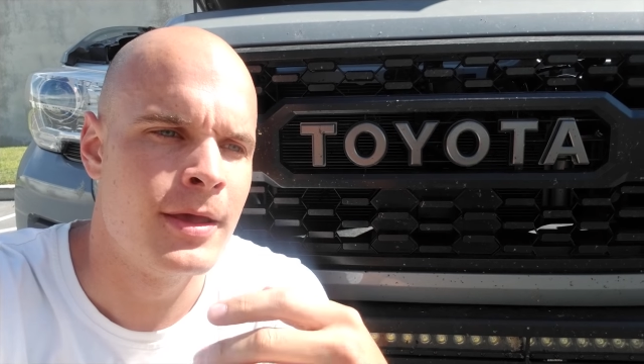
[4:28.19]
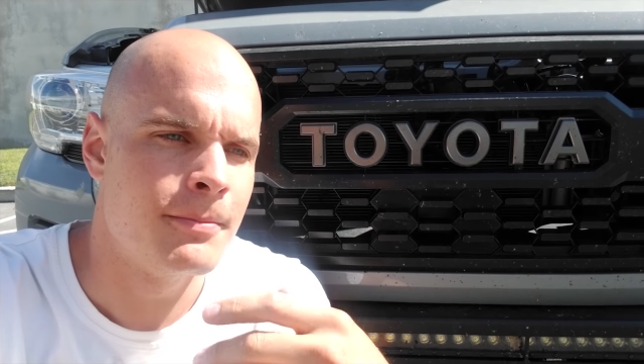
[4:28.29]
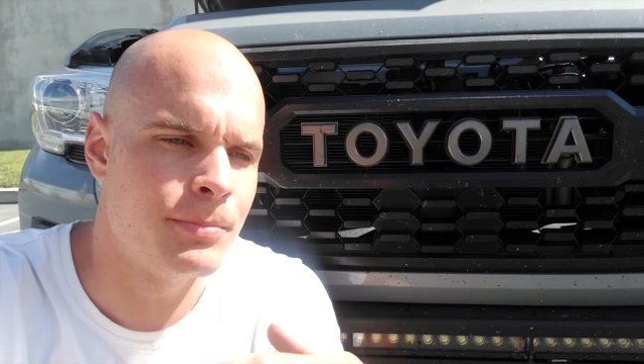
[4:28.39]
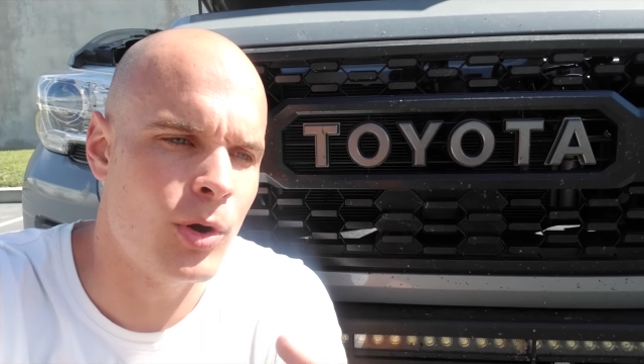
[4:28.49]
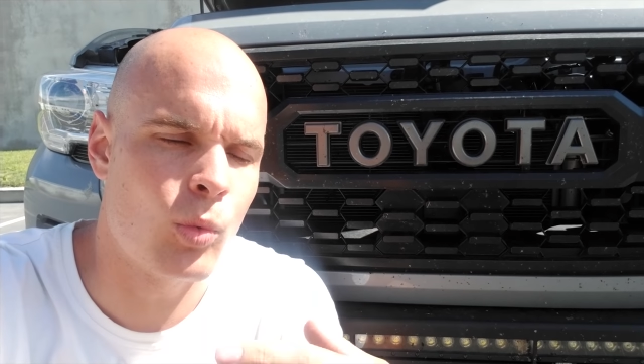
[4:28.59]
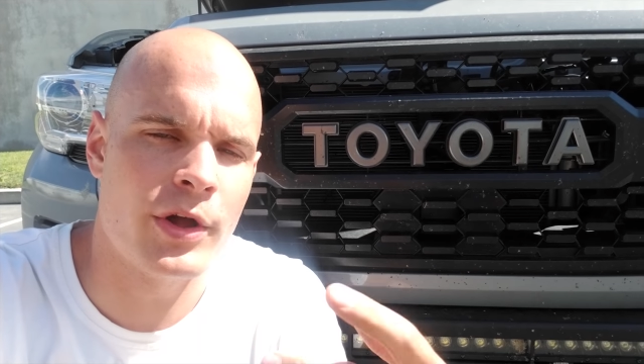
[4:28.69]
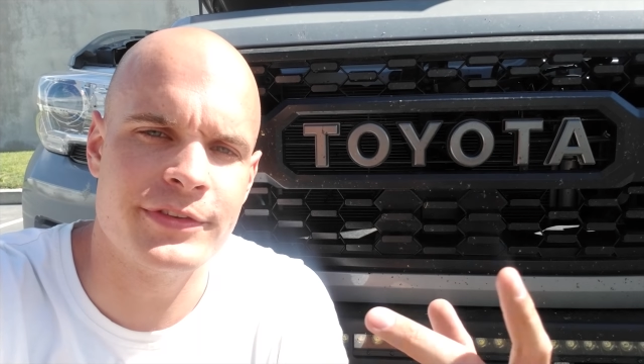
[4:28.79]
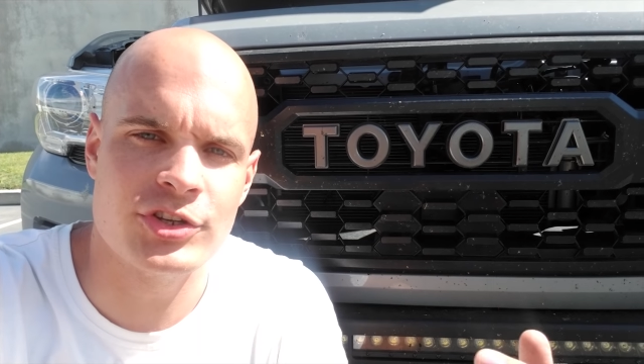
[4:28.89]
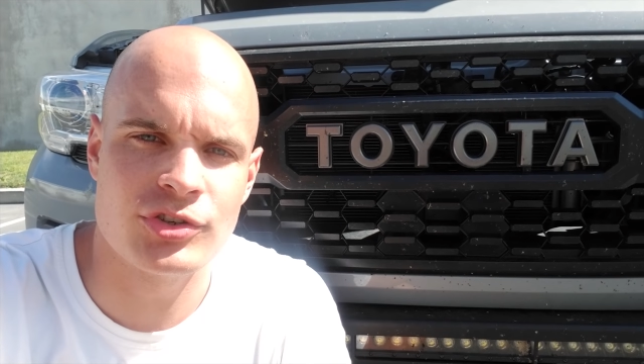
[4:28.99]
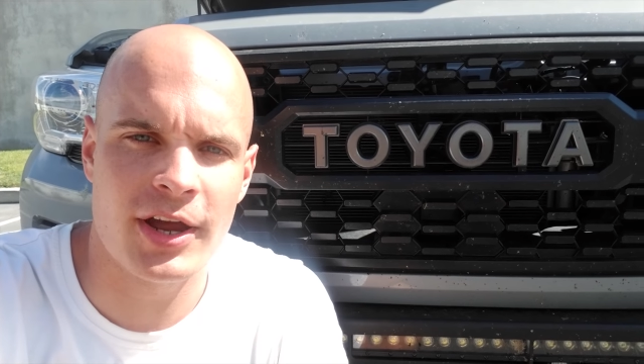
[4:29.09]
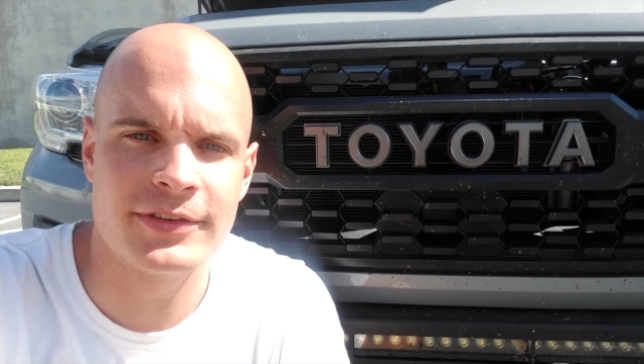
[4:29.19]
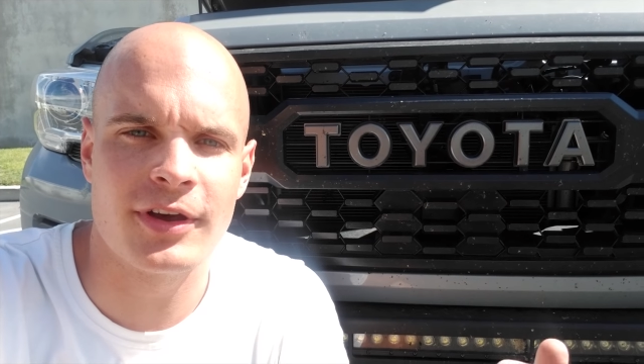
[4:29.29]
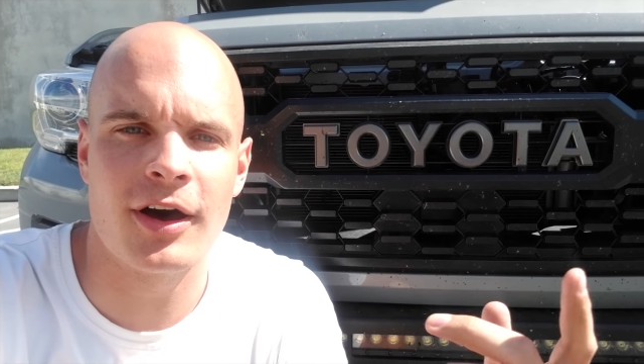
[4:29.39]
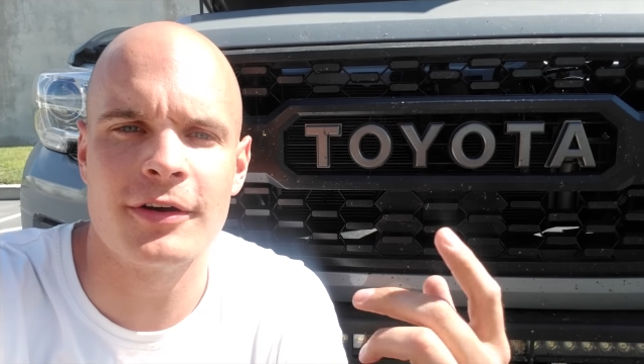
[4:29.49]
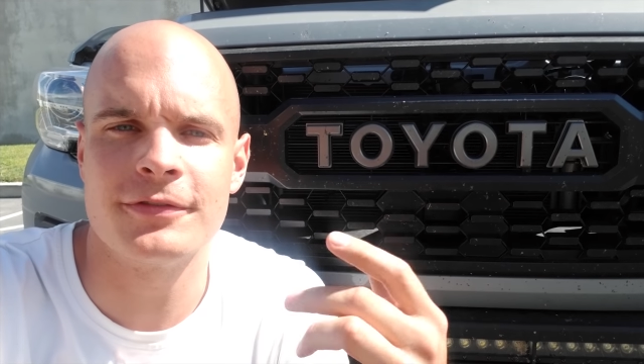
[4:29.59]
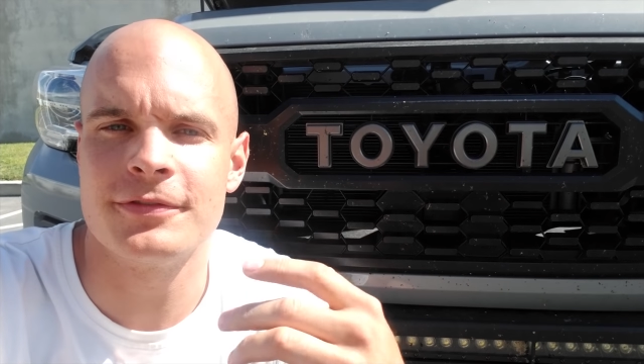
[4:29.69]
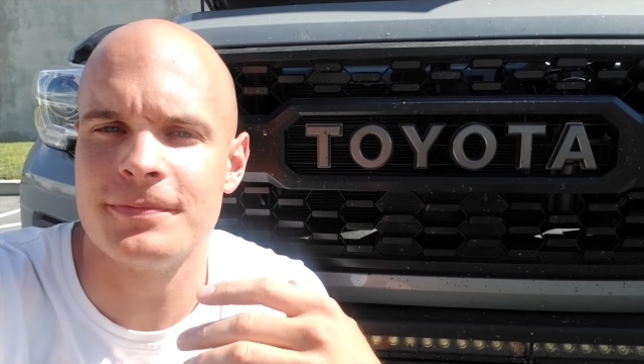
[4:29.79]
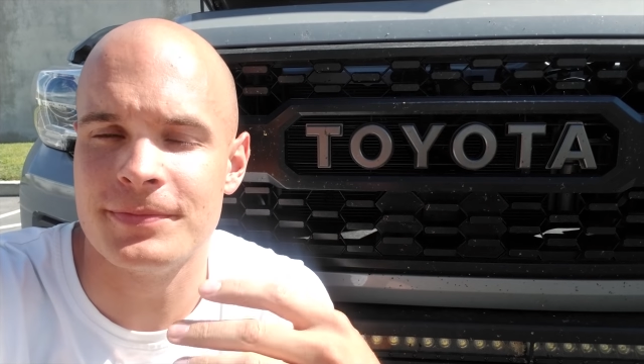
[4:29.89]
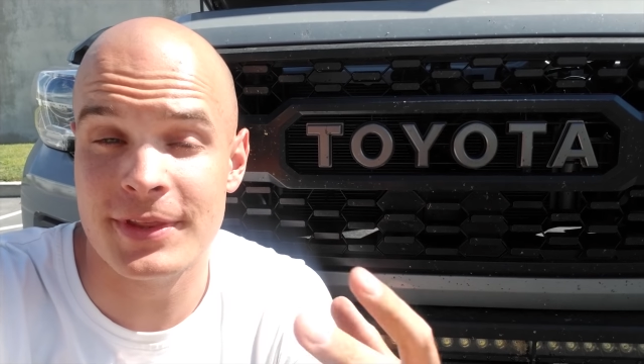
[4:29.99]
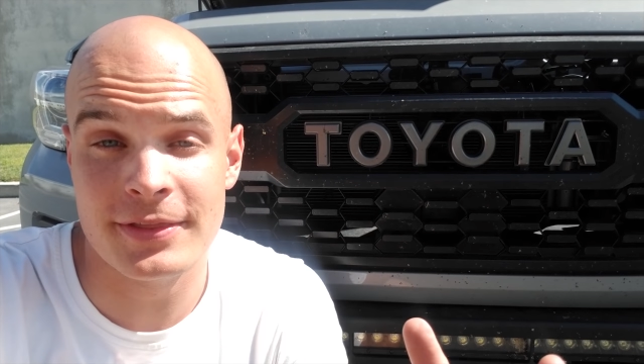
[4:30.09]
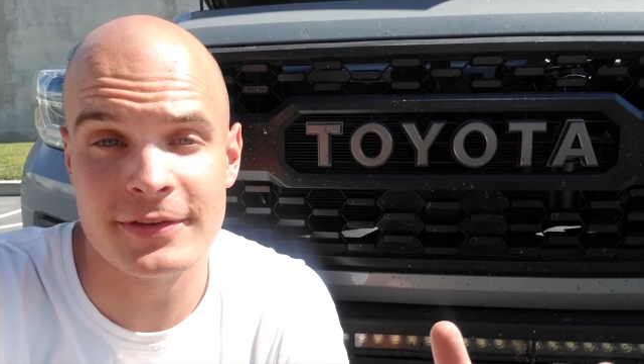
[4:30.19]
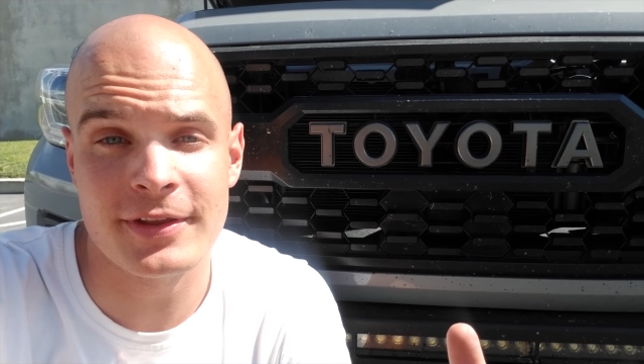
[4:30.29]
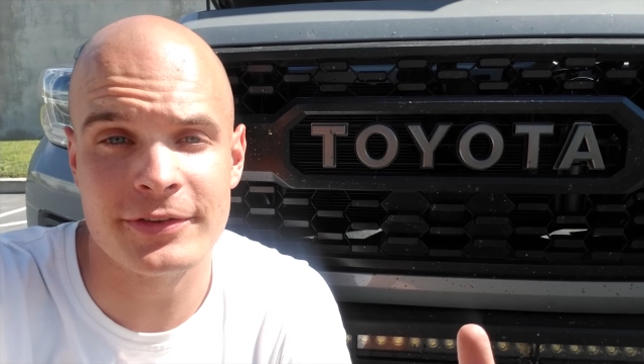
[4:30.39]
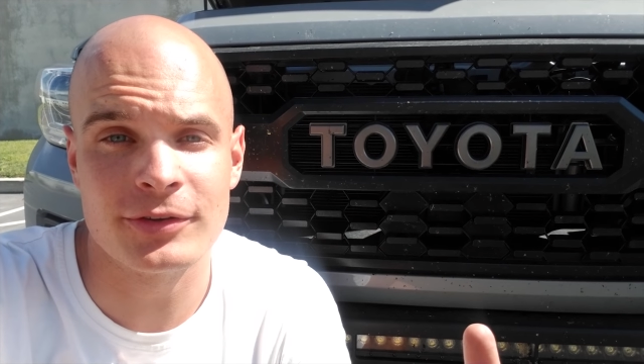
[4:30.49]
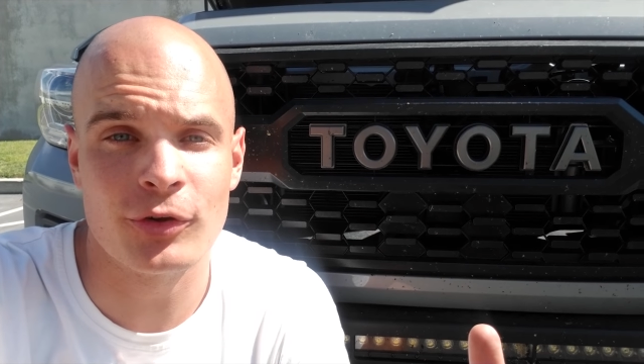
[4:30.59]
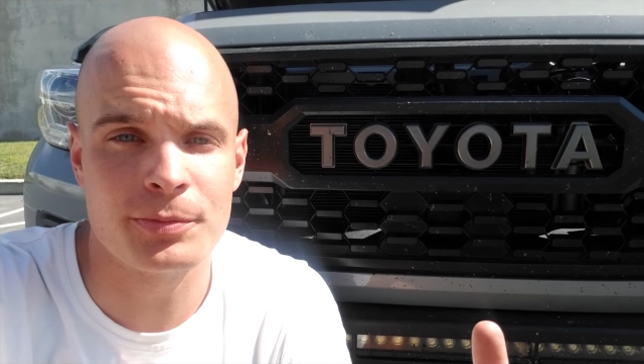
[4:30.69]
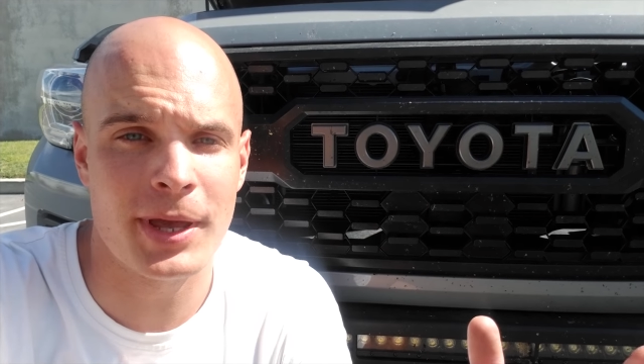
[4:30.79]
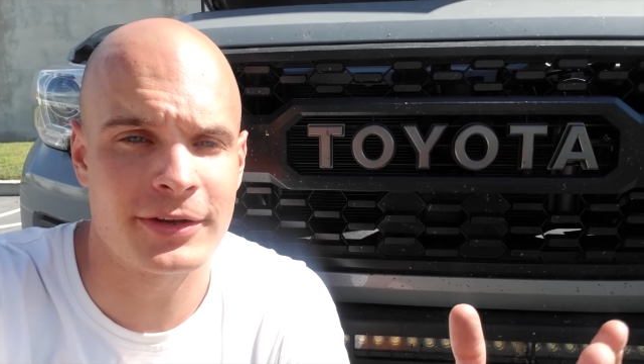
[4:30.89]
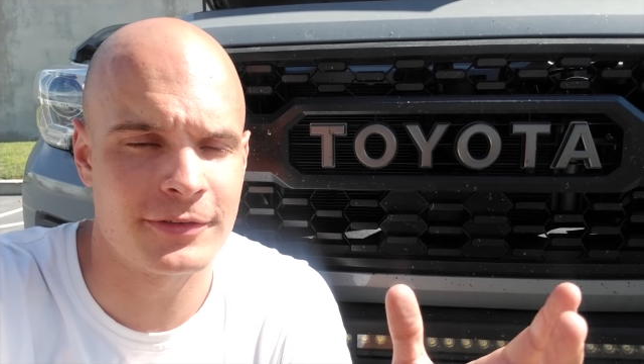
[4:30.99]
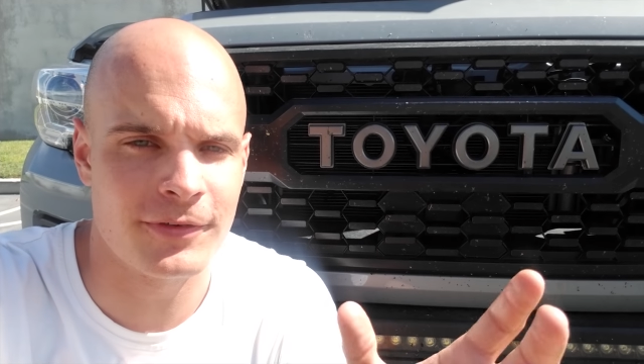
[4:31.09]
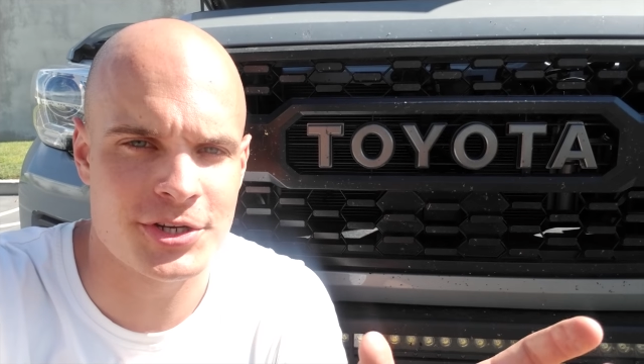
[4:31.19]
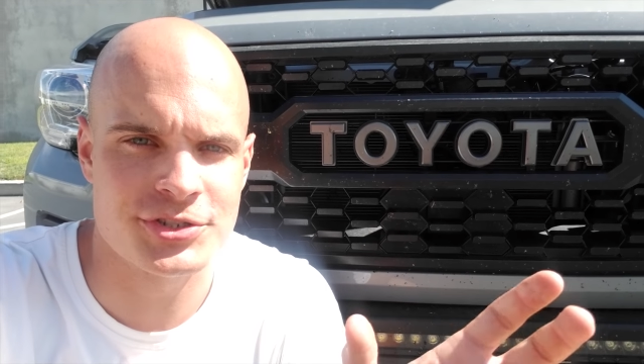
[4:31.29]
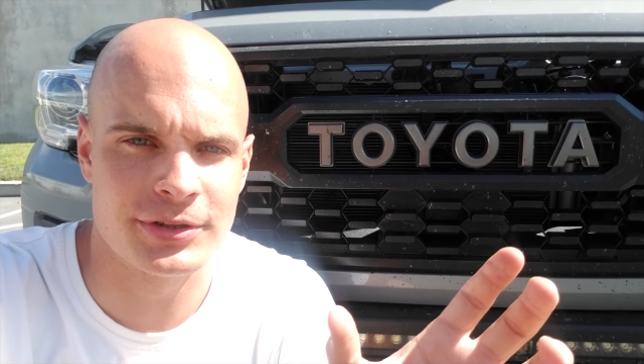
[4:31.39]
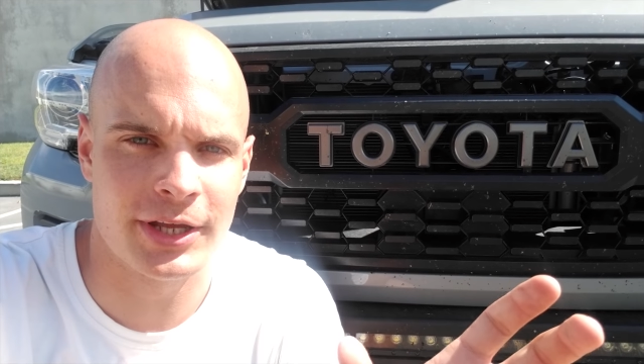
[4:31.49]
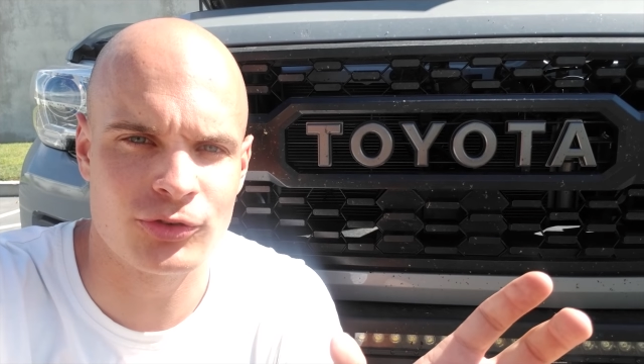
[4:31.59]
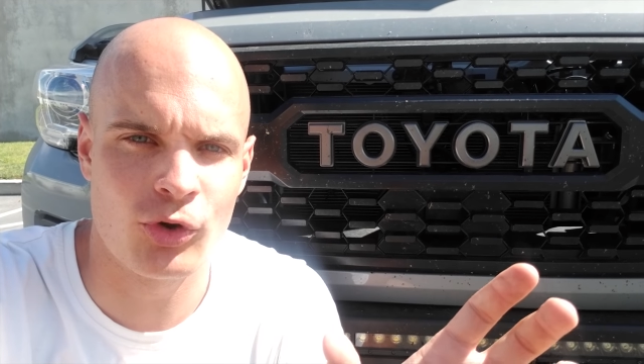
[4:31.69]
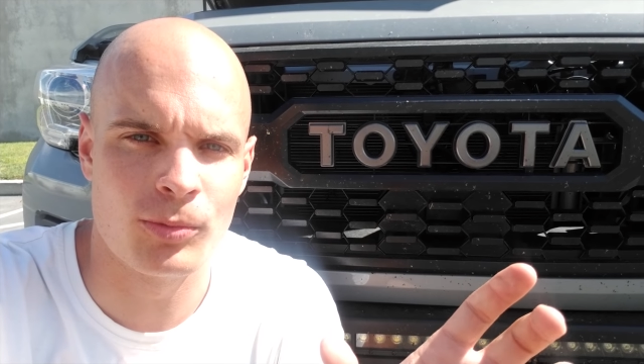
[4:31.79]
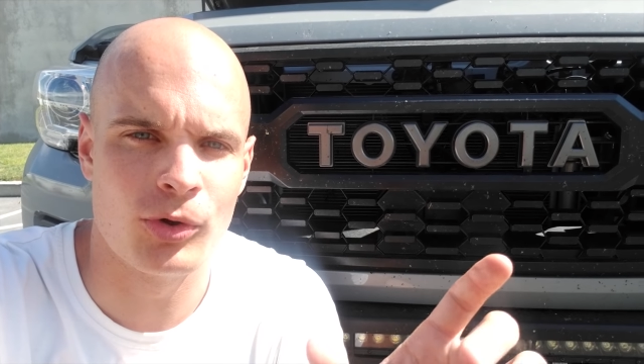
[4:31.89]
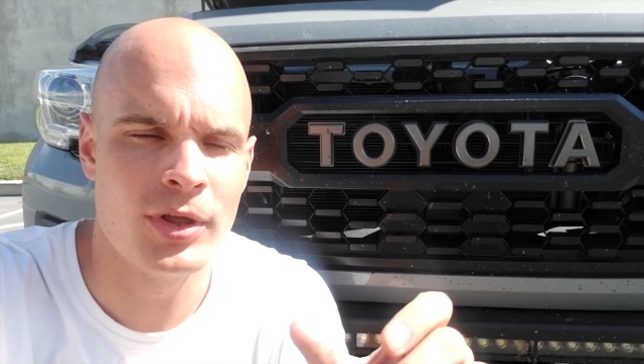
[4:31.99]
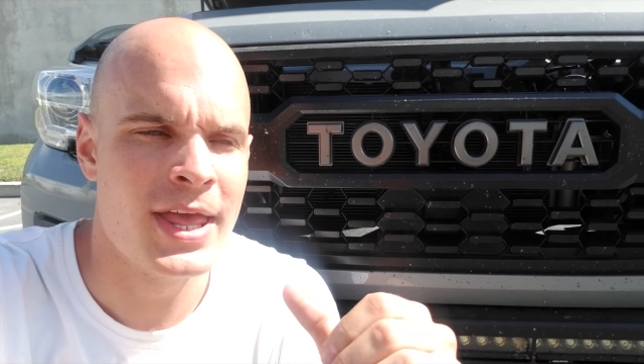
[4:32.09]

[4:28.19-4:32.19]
But once it dries off, then the sensor goes back to functioning like normal.